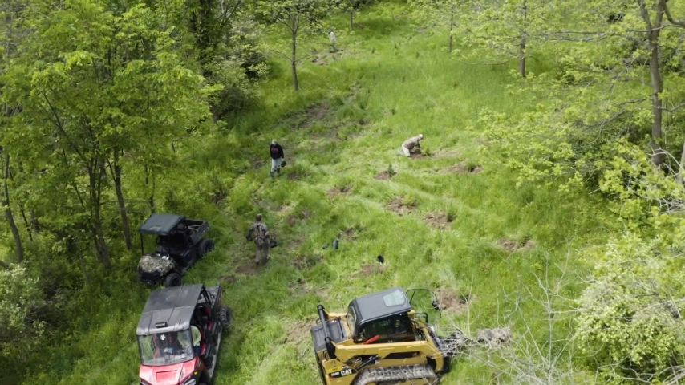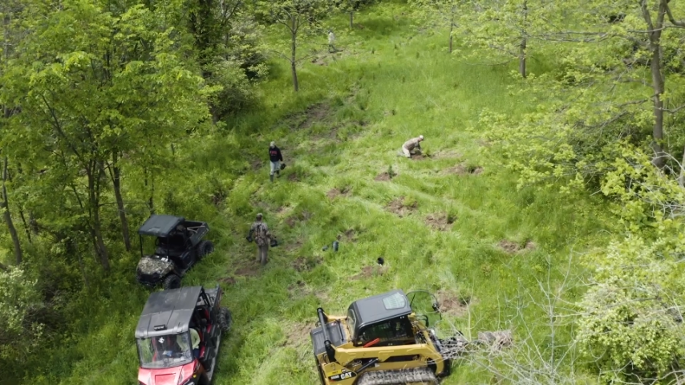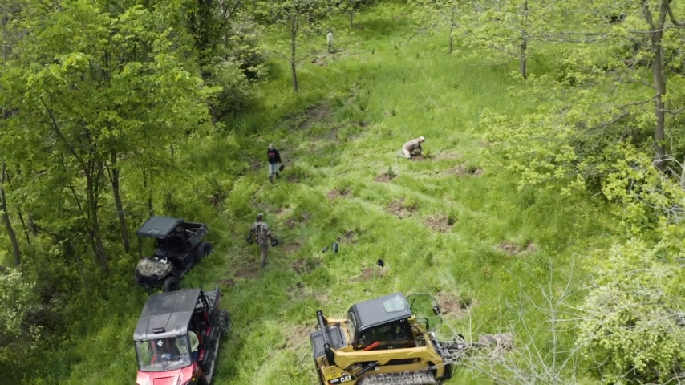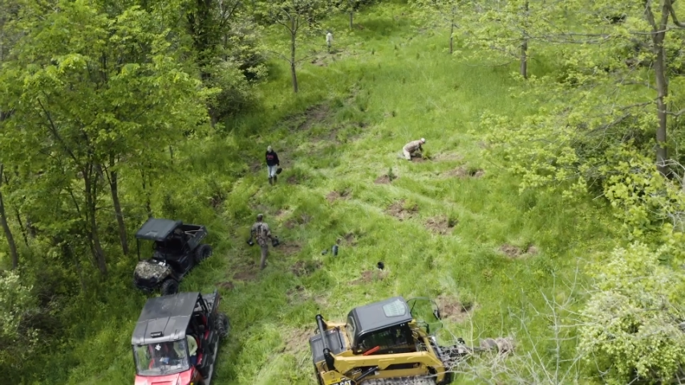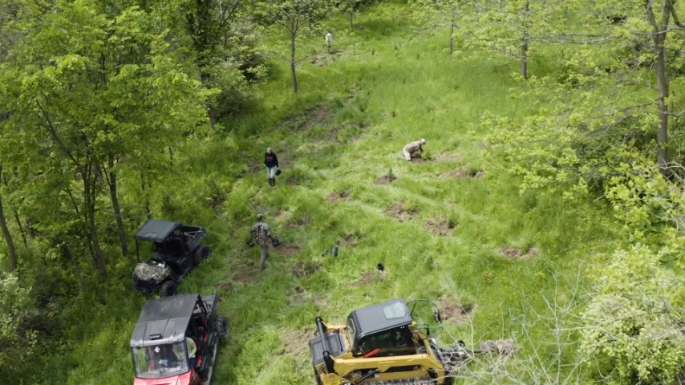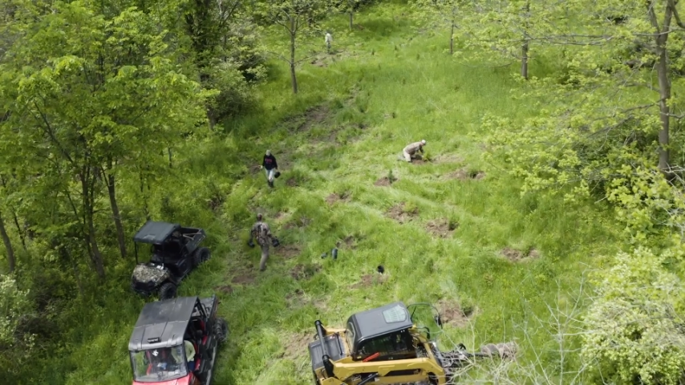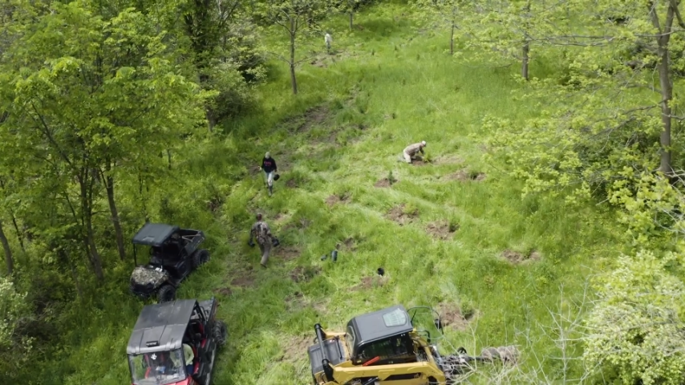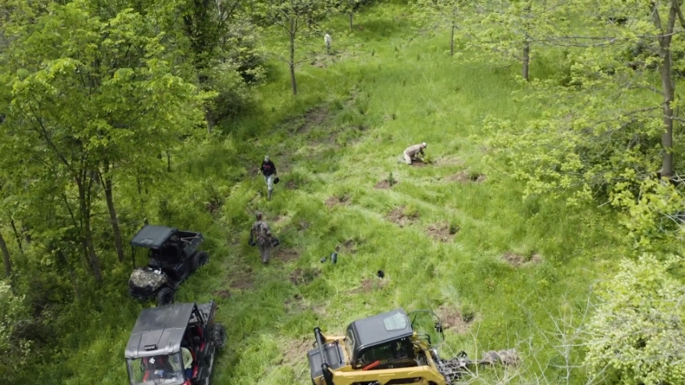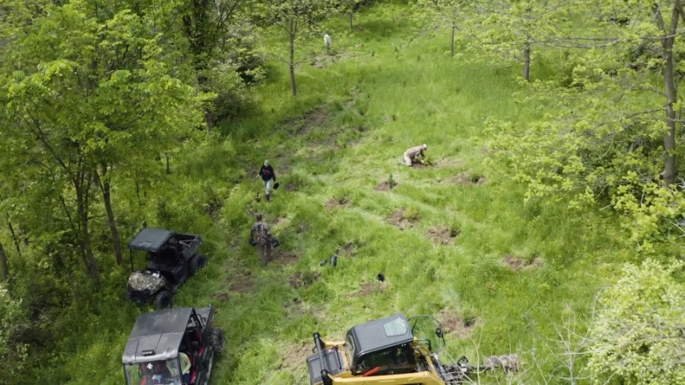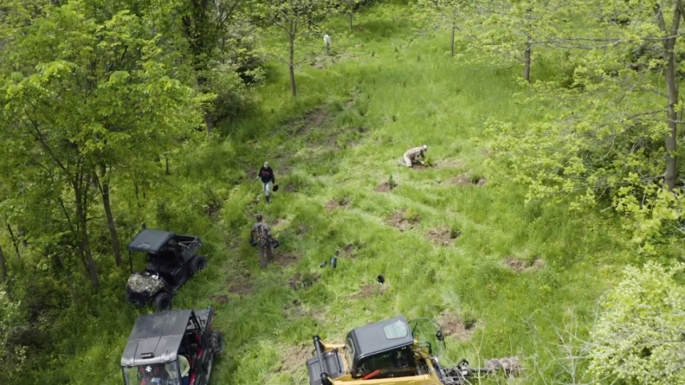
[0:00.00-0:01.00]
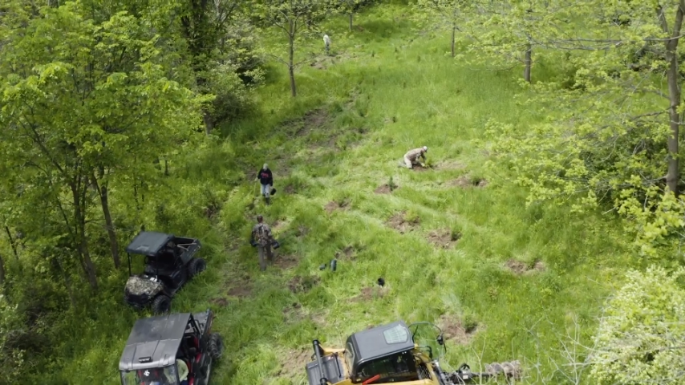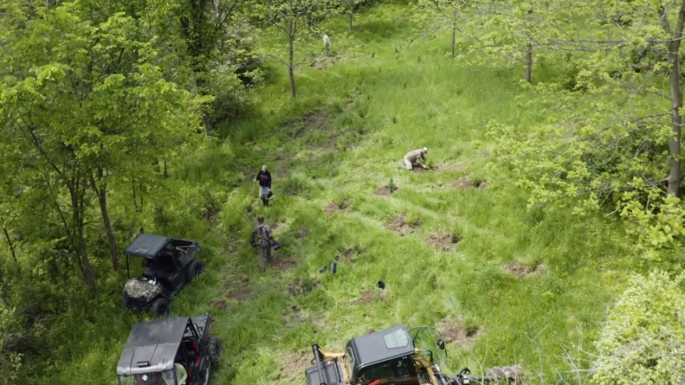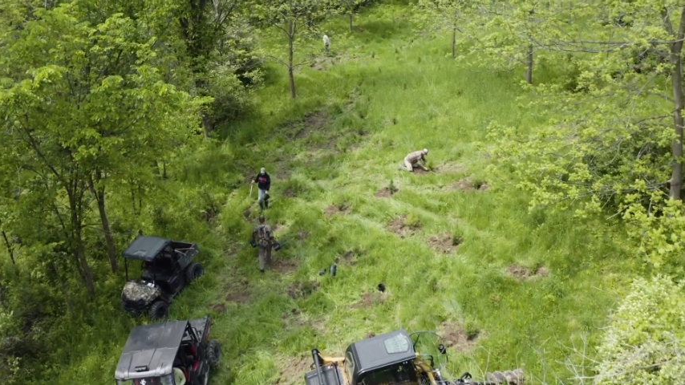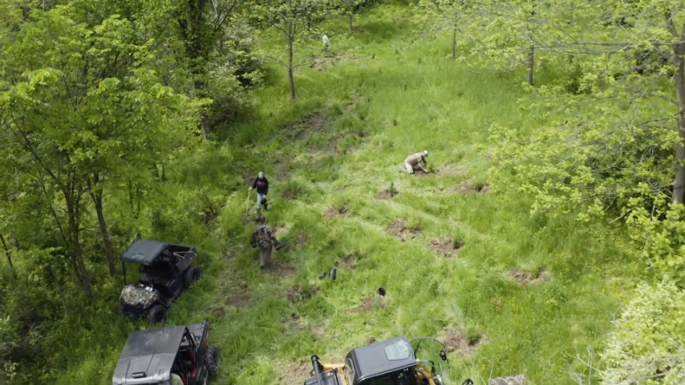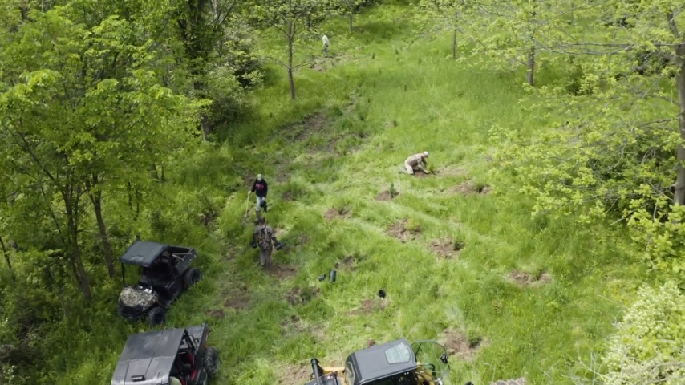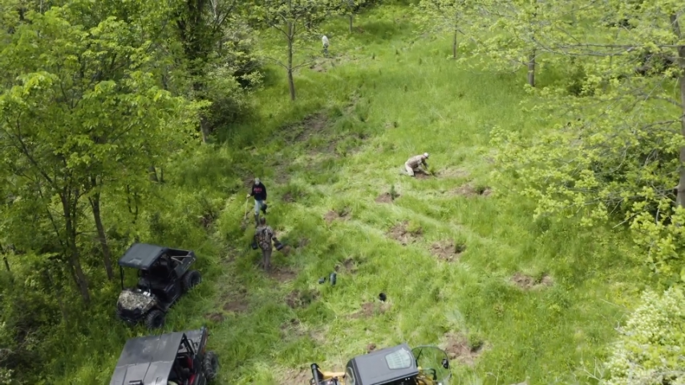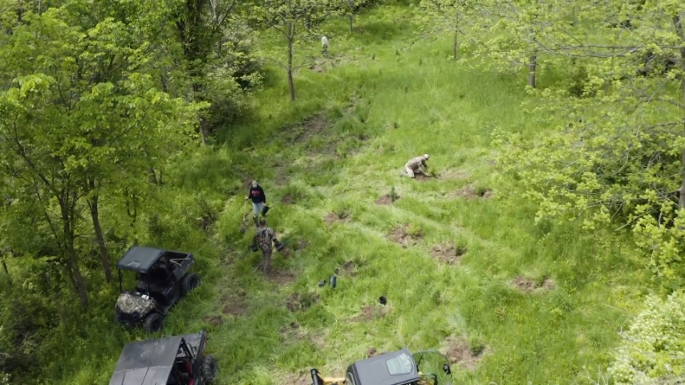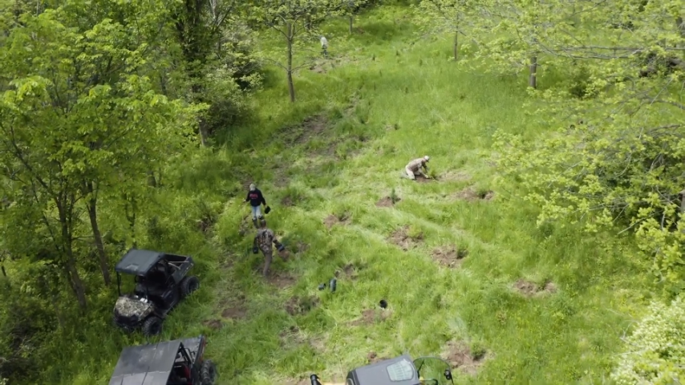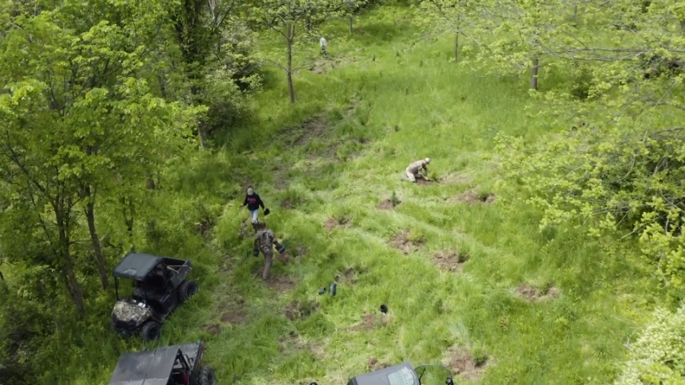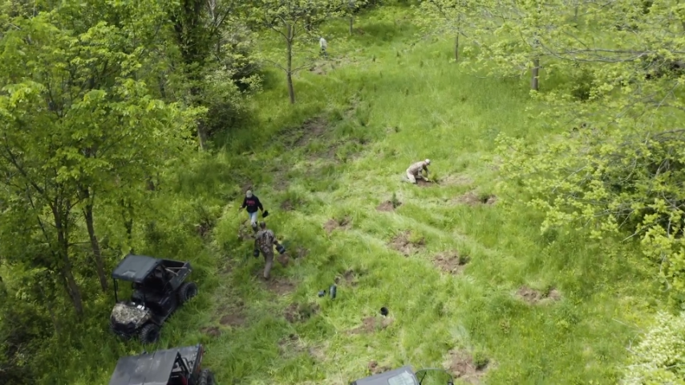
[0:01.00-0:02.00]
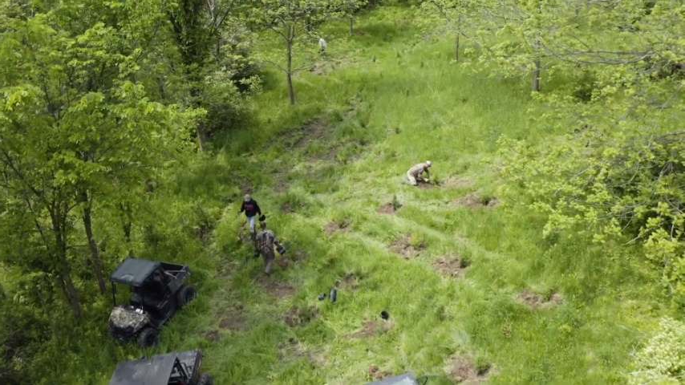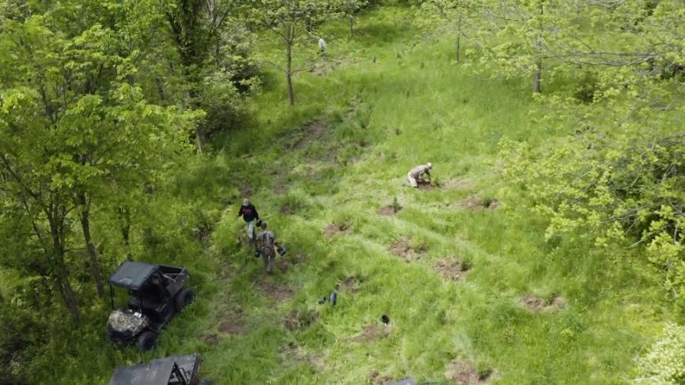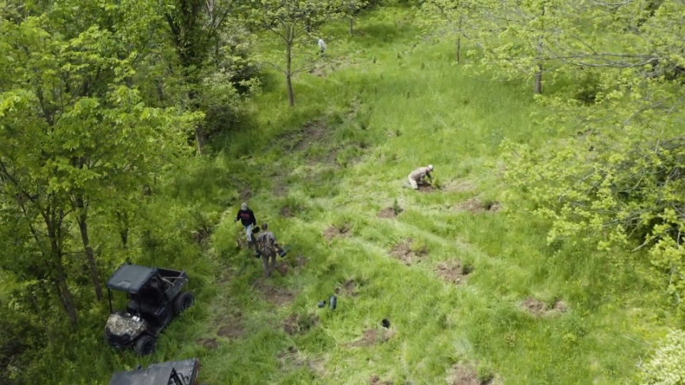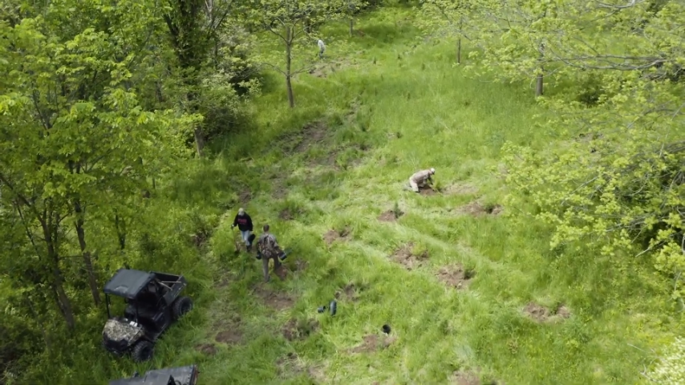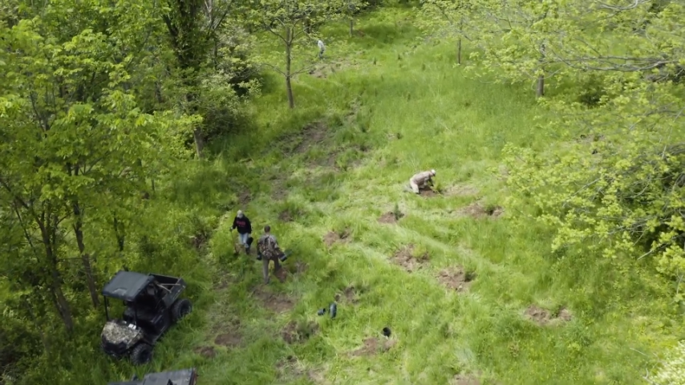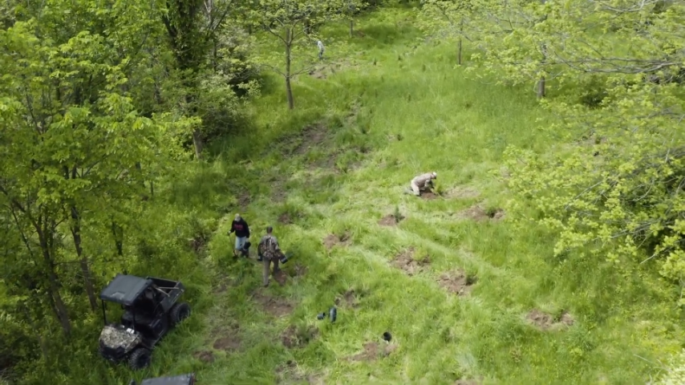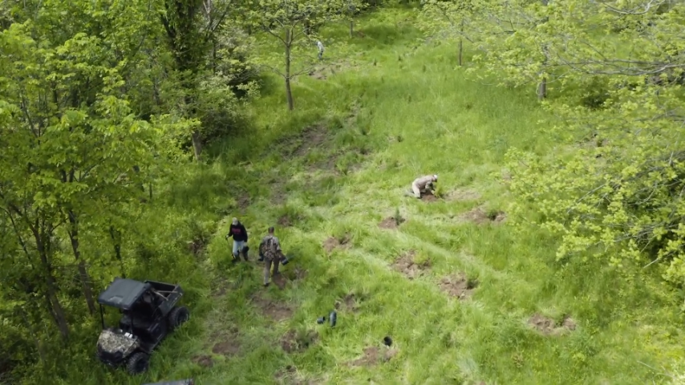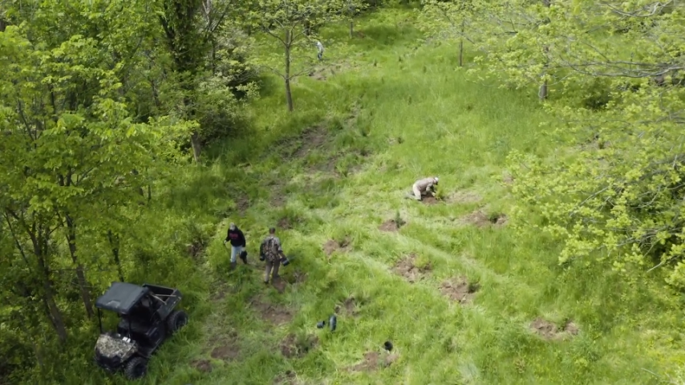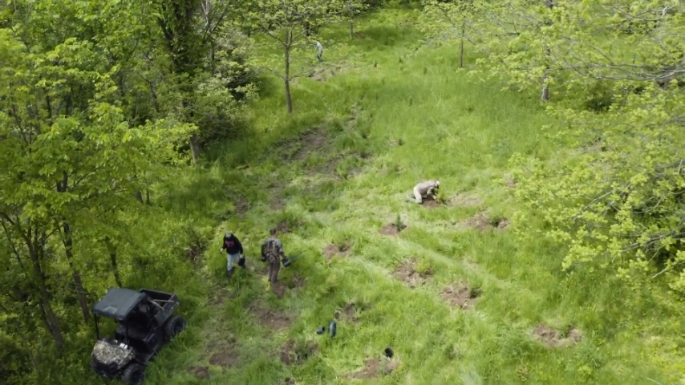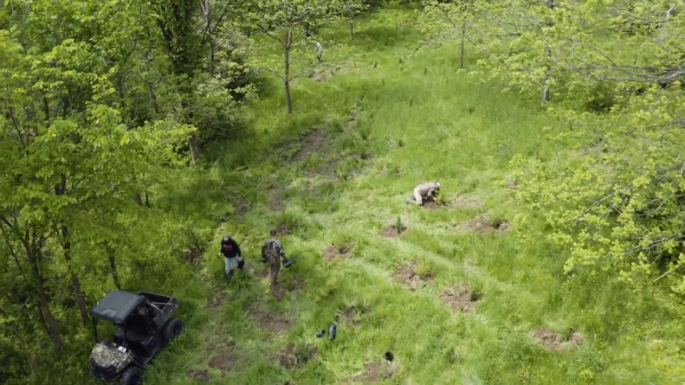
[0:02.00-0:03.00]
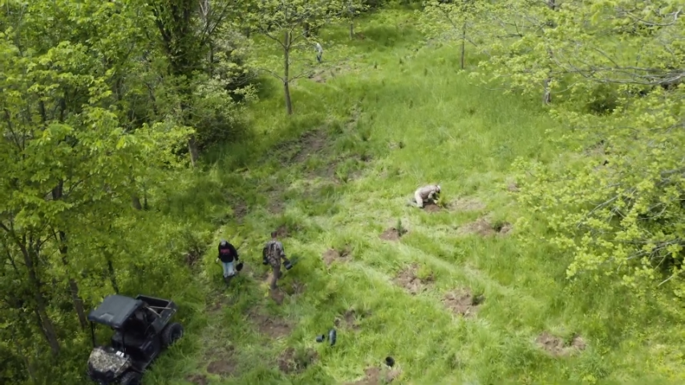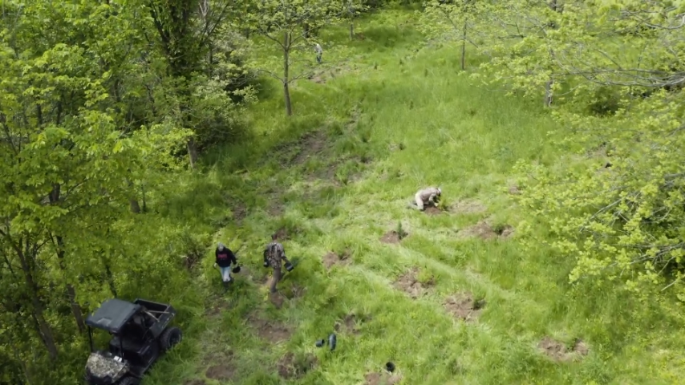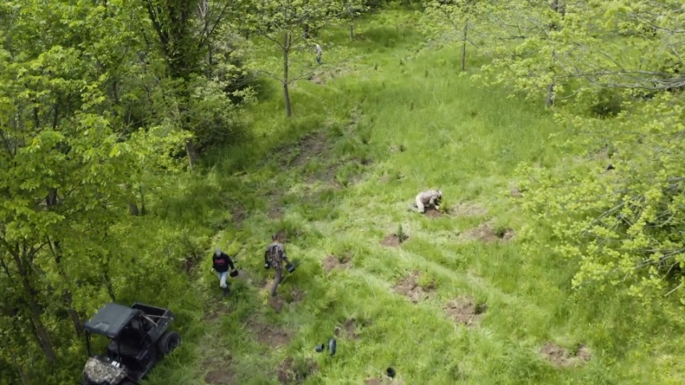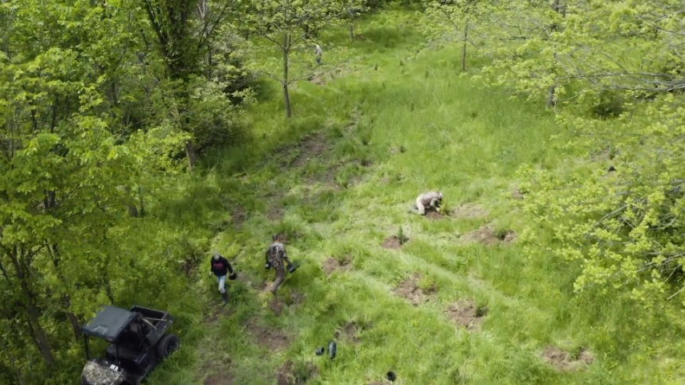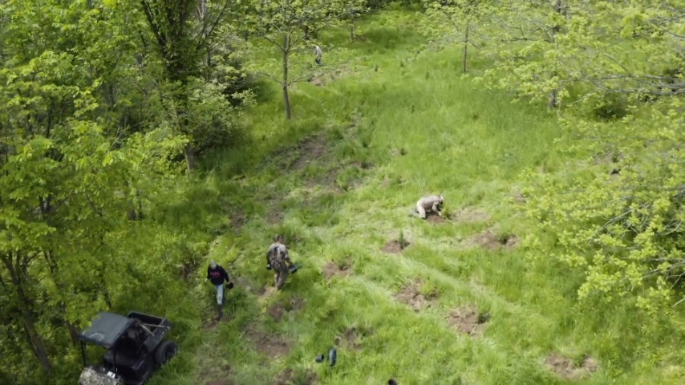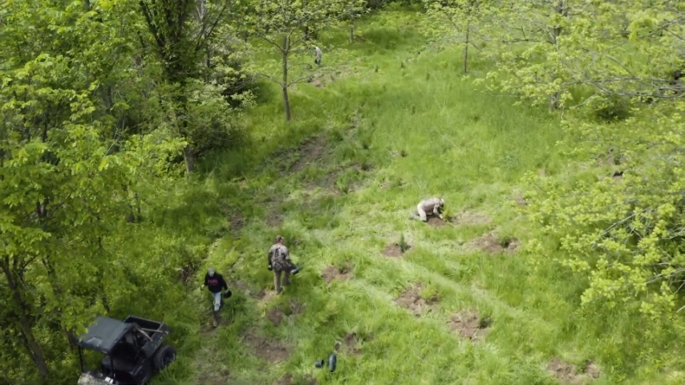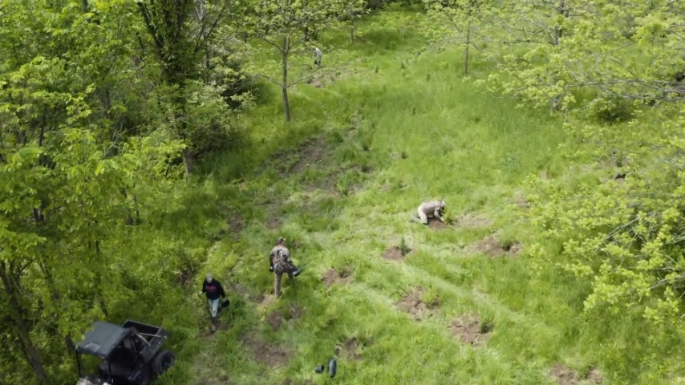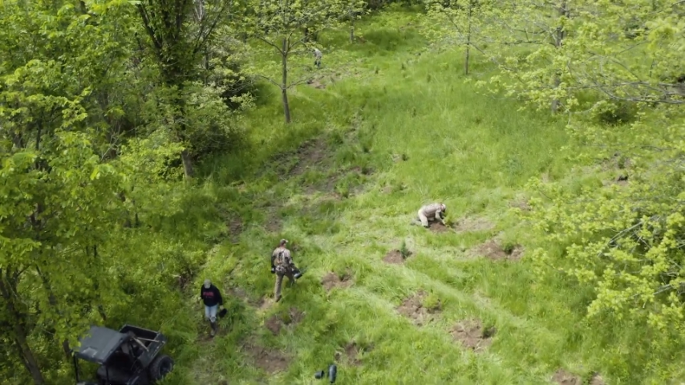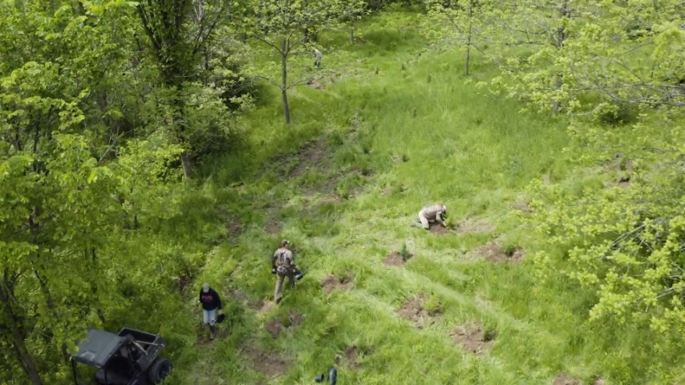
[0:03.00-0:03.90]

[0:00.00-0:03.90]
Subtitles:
(no speaker visible)